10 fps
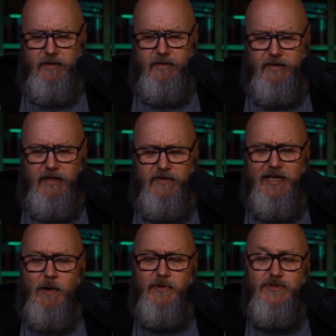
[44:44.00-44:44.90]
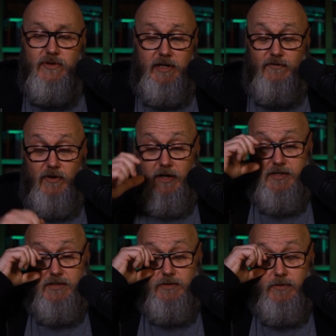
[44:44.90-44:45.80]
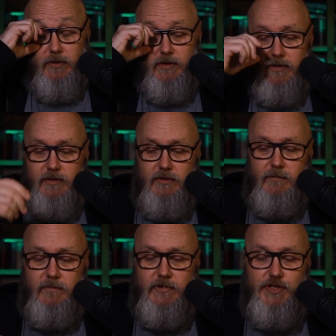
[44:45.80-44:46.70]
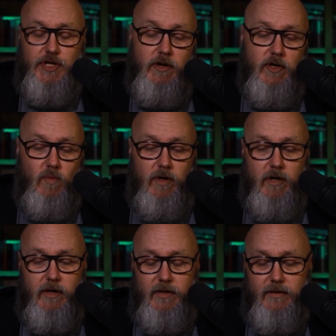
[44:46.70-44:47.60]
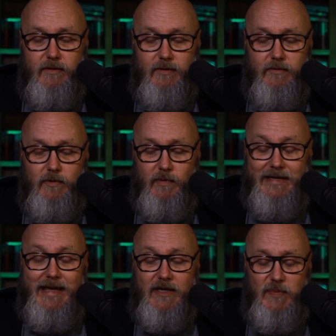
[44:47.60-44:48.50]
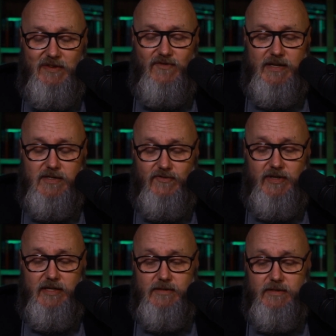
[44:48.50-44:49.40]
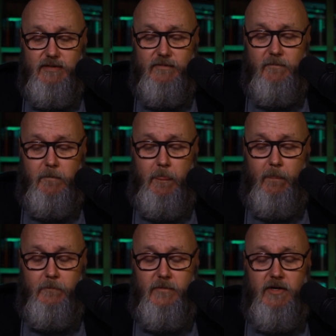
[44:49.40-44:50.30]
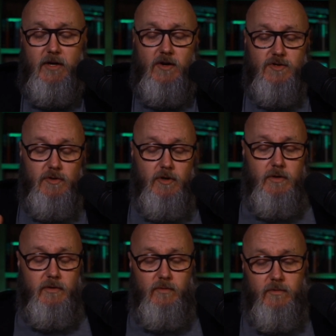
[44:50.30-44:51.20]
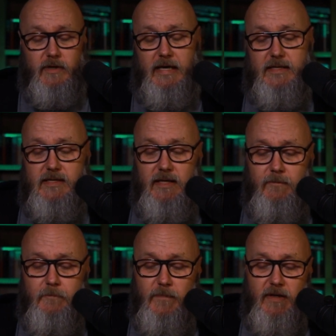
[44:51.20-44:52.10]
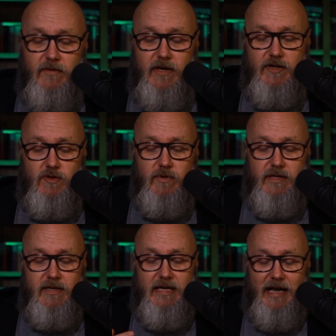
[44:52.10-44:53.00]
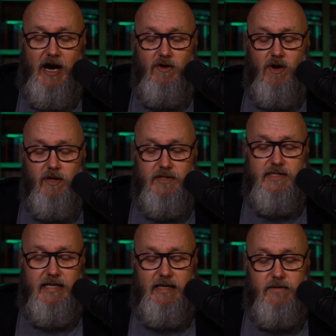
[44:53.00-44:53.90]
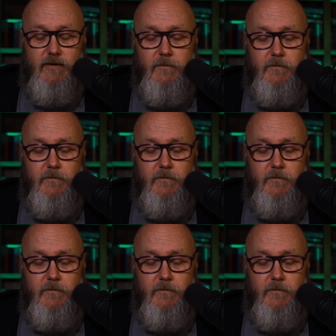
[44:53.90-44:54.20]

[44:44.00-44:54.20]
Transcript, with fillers: Even the opportunity for us to share your word when we can't be face to face. So Lord, we're asking that you would knit our hearts together